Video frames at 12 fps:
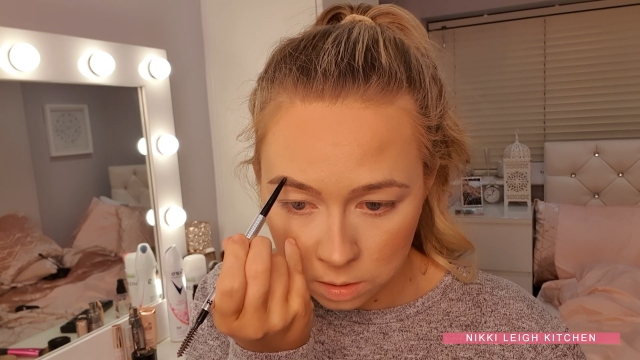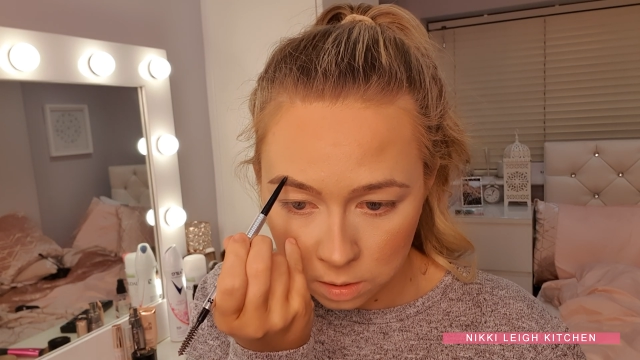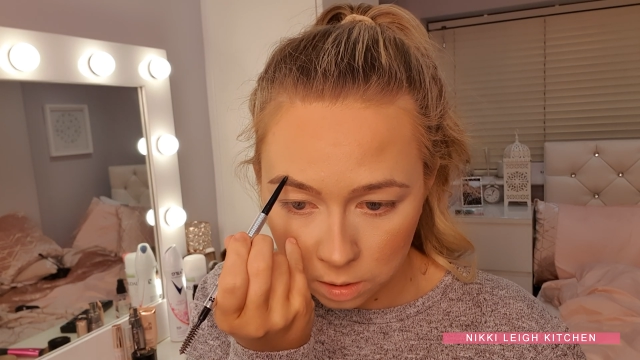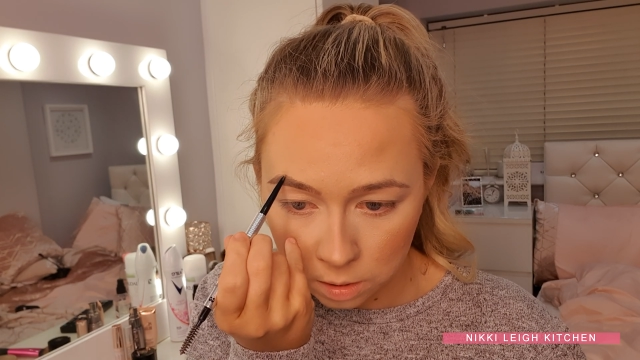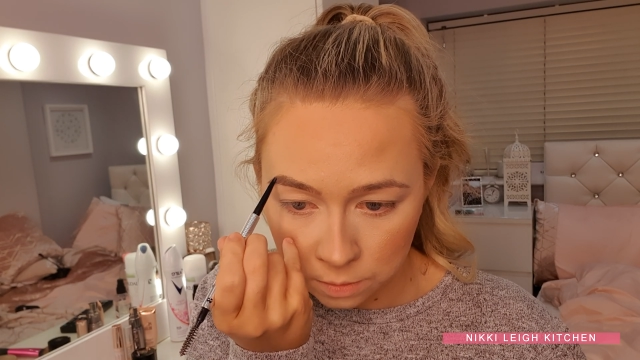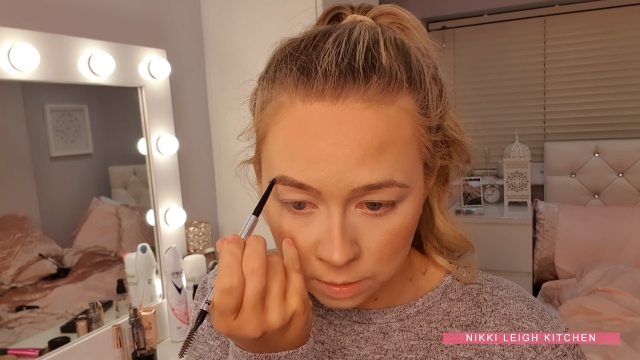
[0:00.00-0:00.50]

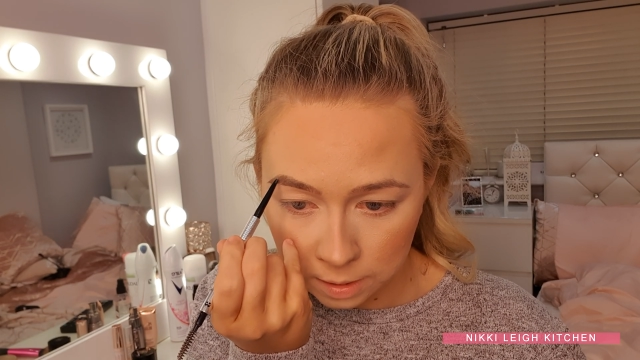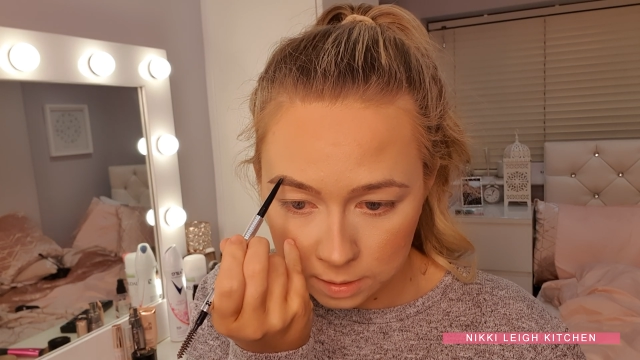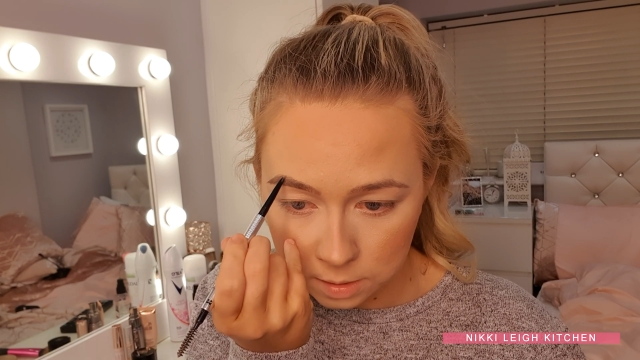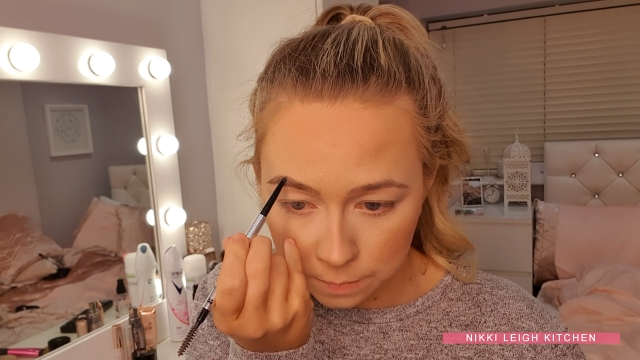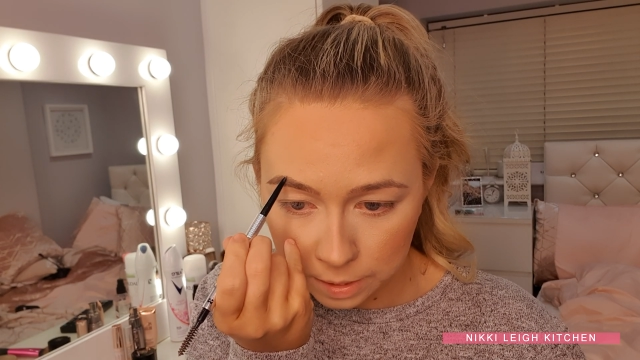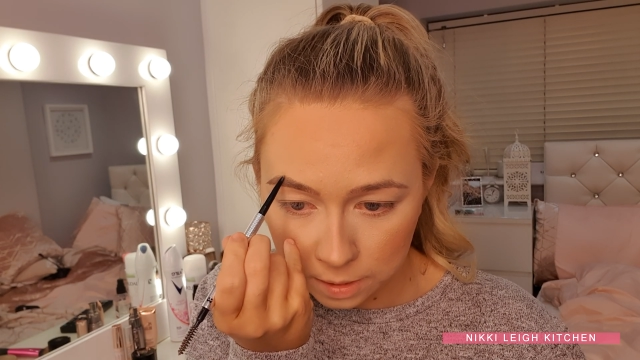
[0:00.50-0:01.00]
I don't like
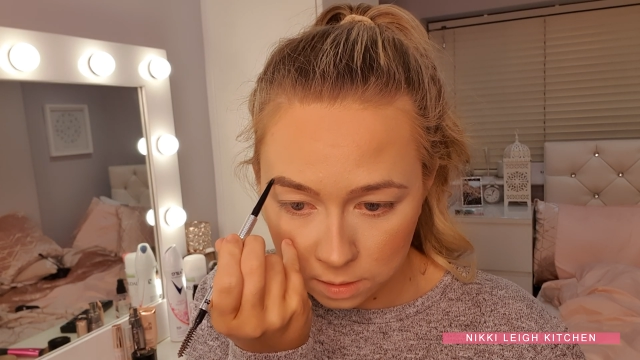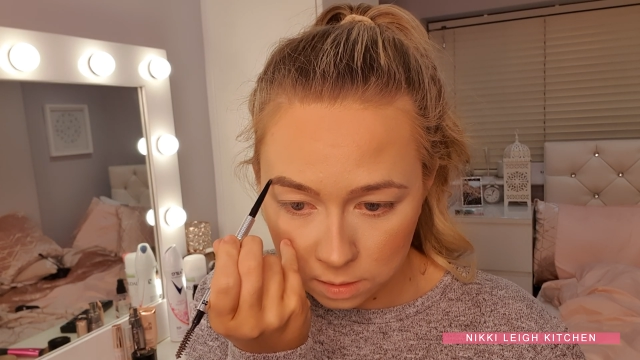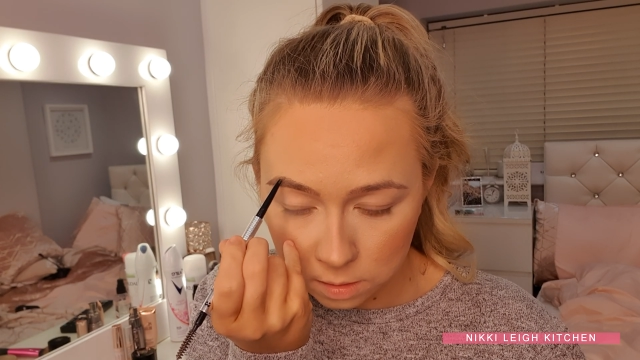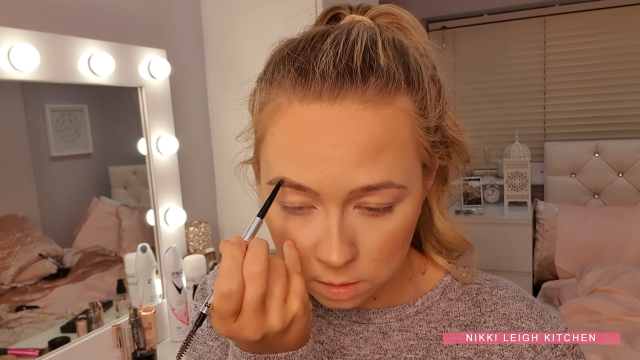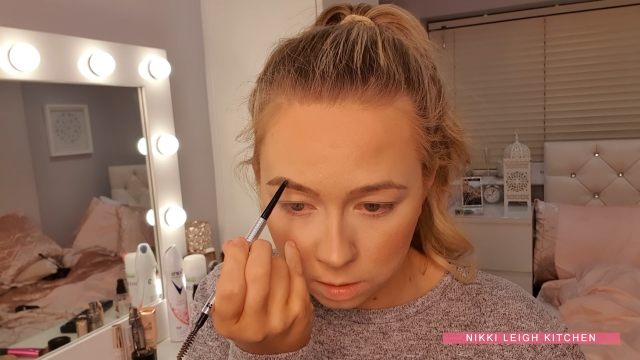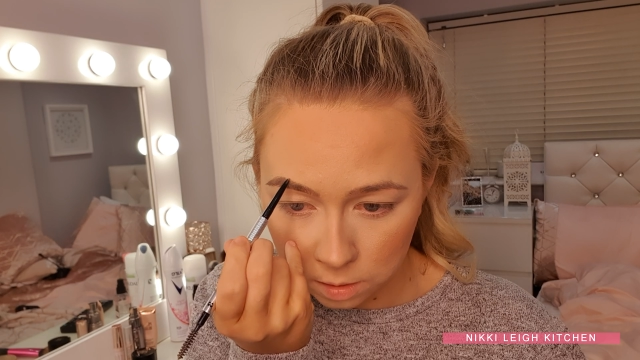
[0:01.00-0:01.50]
to make
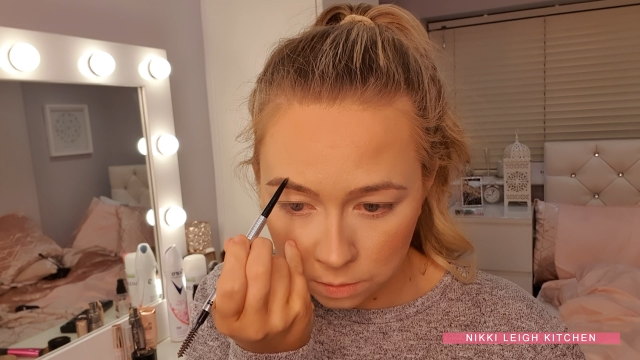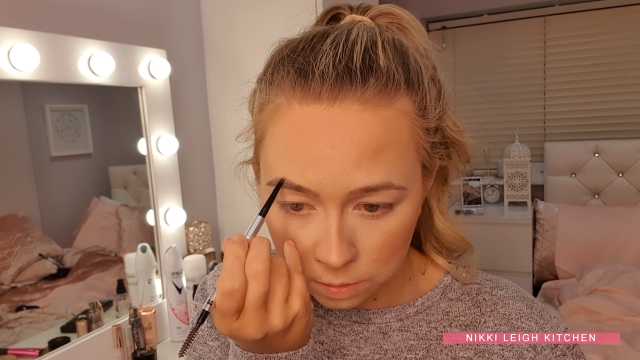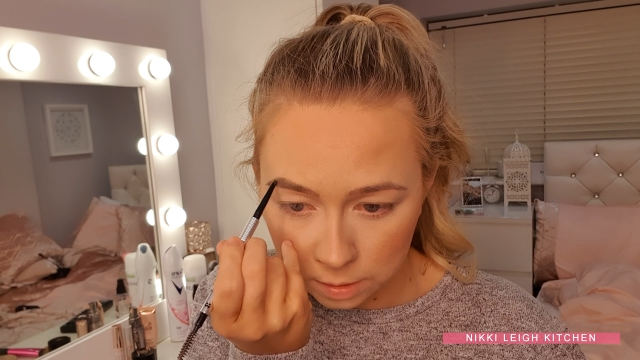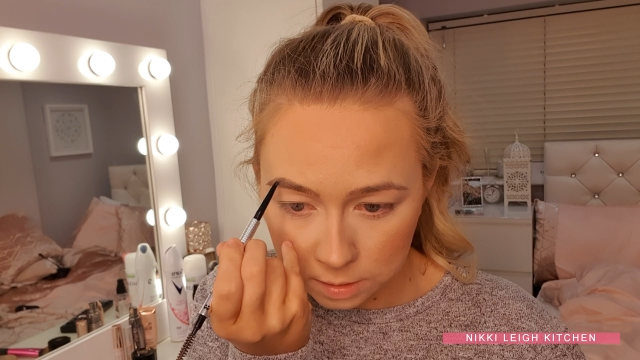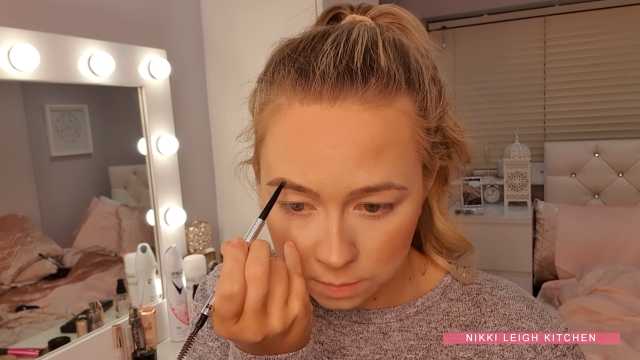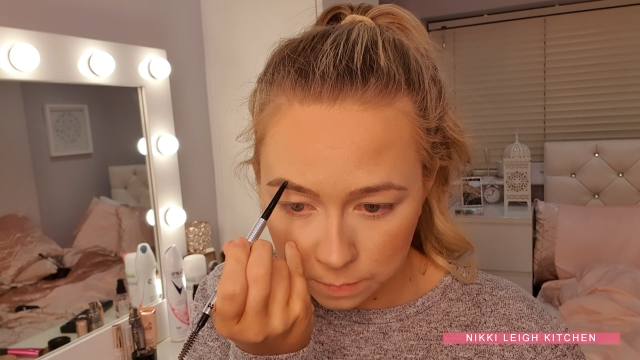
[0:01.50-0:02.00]

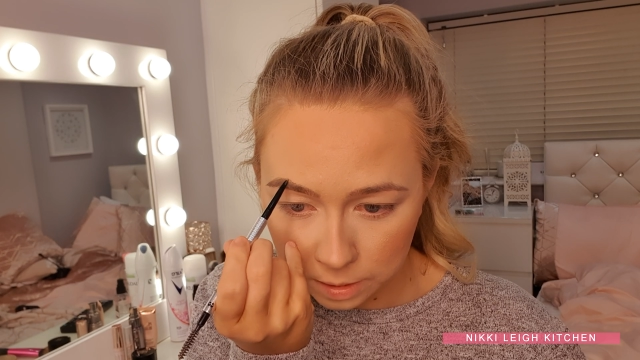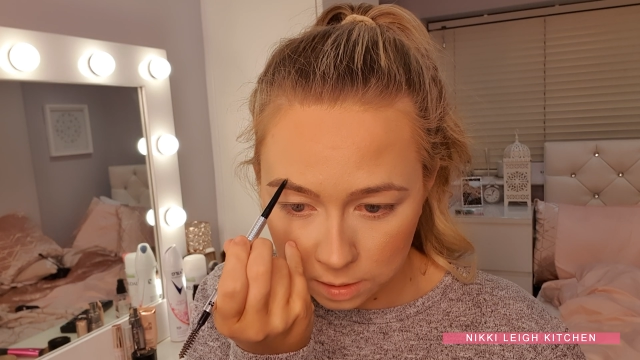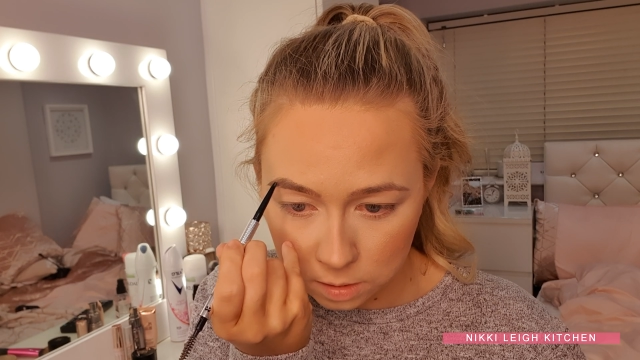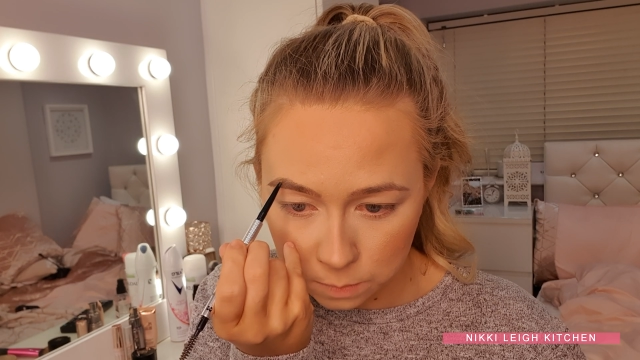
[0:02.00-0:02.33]
this